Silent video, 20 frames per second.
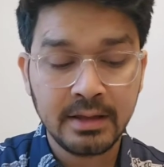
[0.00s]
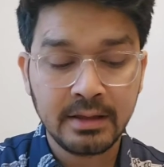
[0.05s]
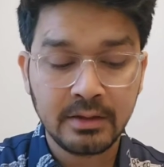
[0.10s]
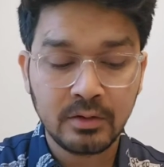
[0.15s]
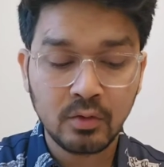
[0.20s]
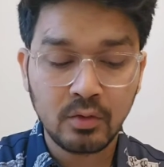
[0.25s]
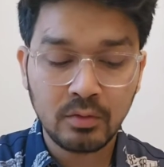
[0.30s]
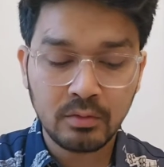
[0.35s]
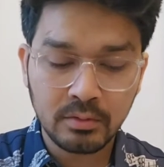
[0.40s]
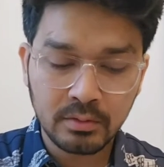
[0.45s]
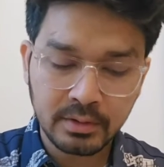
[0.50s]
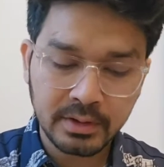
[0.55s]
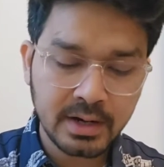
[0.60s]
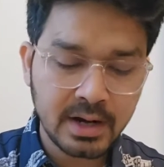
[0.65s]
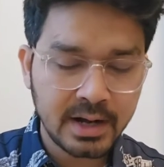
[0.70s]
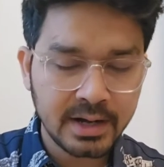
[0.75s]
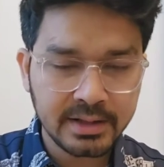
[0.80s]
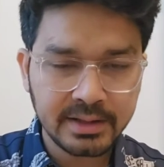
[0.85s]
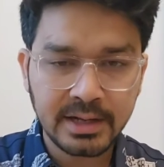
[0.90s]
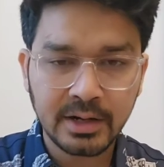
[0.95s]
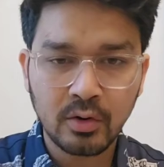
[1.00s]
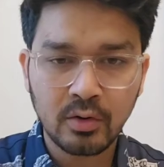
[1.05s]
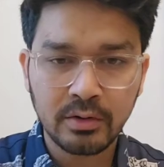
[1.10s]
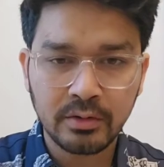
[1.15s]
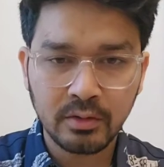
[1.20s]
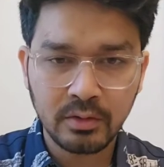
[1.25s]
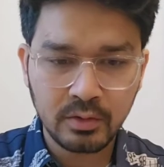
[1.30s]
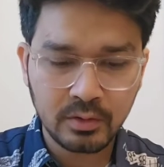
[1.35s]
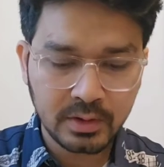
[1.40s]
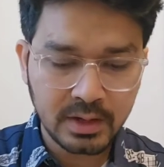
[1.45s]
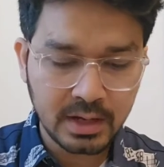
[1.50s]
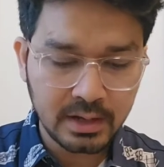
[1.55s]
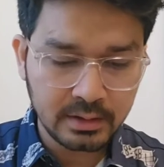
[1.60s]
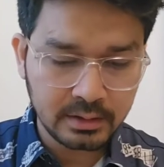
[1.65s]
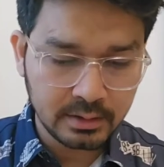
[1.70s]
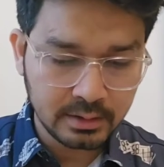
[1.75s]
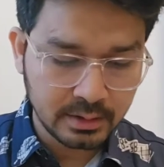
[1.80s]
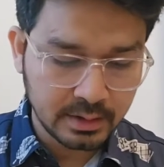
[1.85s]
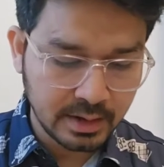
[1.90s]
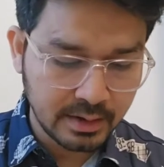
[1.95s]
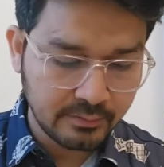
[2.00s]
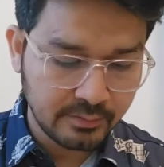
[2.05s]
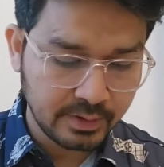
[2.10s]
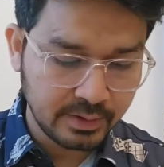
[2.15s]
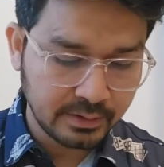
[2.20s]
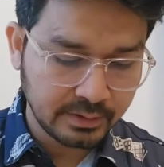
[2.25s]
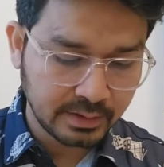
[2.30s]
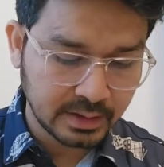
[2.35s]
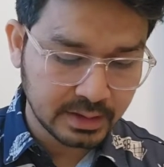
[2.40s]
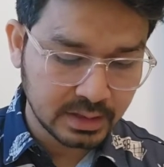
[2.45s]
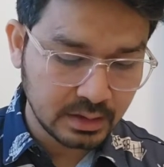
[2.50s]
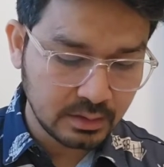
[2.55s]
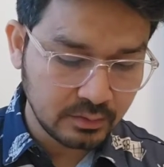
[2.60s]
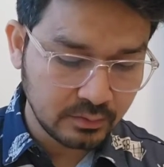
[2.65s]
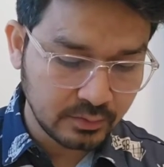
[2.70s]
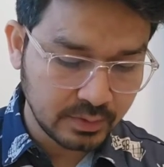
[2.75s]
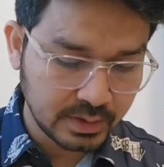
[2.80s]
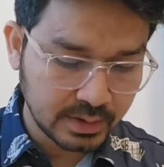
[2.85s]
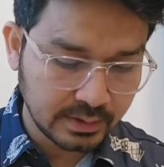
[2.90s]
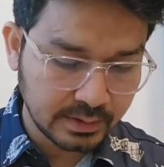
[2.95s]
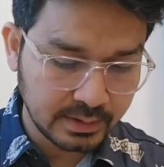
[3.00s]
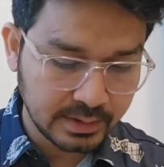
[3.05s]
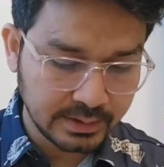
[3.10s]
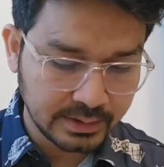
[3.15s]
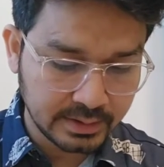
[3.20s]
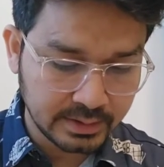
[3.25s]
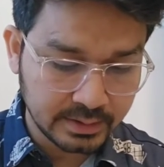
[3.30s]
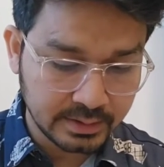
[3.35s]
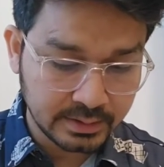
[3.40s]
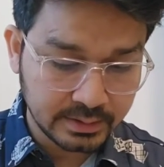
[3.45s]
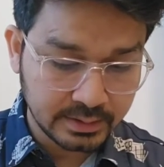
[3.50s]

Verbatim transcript: So regarding that also, you can have a discussion with us later